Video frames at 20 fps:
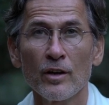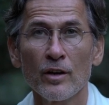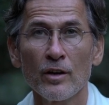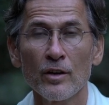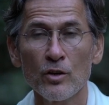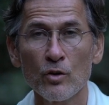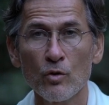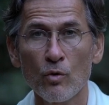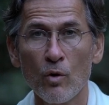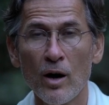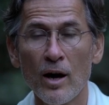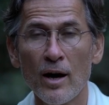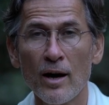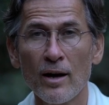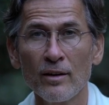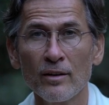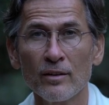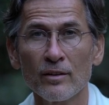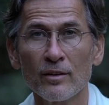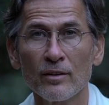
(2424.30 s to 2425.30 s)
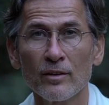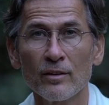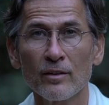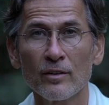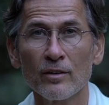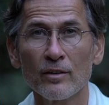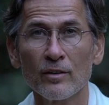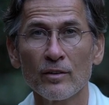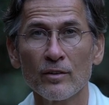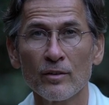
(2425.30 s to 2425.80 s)
you are
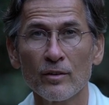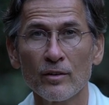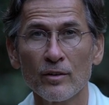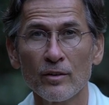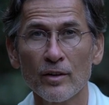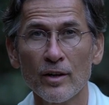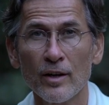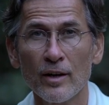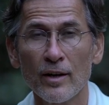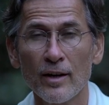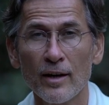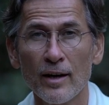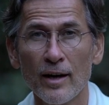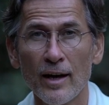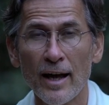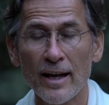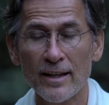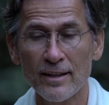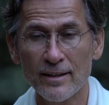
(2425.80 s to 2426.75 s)
a